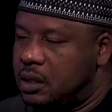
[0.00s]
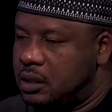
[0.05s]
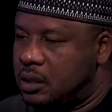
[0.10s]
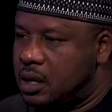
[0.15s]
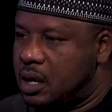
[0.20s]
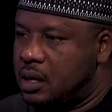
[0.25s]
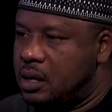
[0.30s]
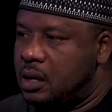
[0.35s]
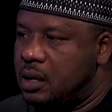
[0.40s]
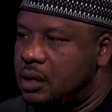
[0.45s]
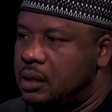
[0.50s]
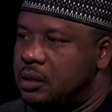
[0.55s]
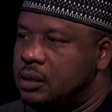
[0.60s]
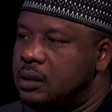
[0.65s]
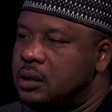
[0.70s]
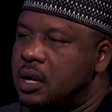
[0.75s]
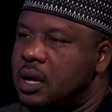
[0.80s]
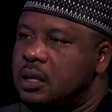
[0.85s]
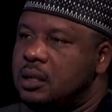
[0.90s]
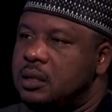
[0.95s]

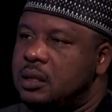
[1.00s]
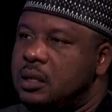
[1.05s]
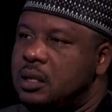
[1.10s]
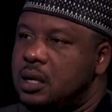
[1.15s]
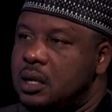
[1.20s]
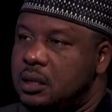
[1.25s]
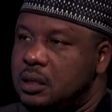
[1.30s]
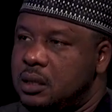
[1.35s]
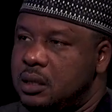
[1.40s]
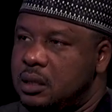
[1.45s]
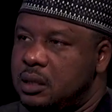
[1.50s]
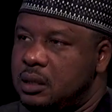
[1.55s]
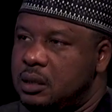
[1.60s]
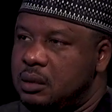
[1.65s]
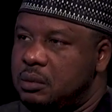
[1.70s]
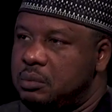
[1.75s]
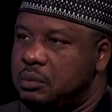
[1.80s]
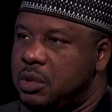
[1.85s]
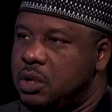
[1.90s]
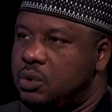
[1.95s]
gathering, there's synergy
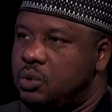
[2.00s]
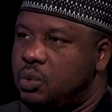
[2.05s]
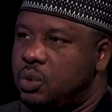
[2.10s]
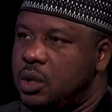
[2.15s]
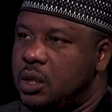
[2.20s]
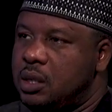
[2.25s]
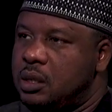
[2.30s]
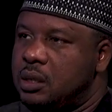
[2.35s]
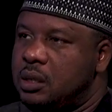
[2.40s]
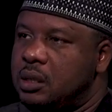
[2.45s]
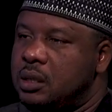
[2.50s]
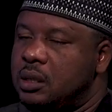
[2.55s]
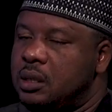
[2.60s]
between